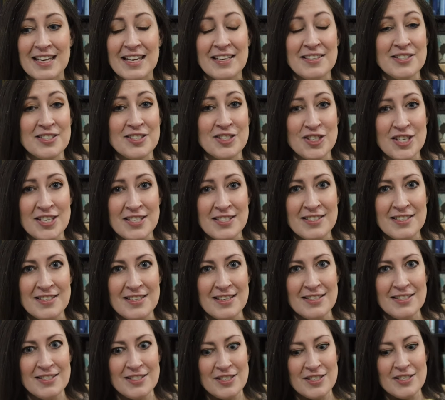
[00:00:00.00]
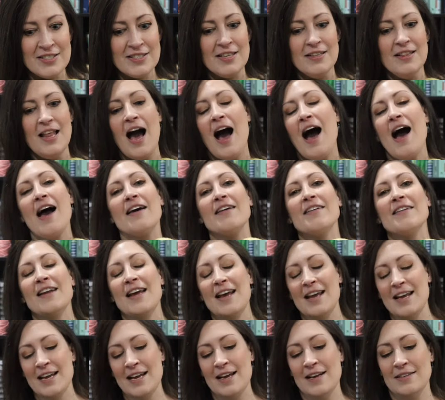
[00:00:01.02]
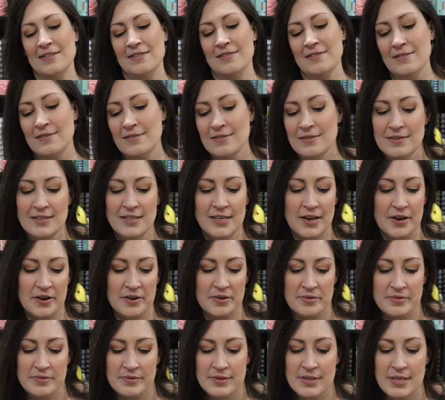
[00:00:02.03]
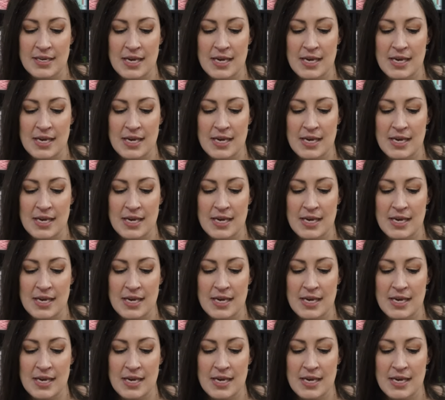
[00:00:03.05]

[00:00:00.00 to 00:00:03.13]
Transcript: it's just it's just a lot and you know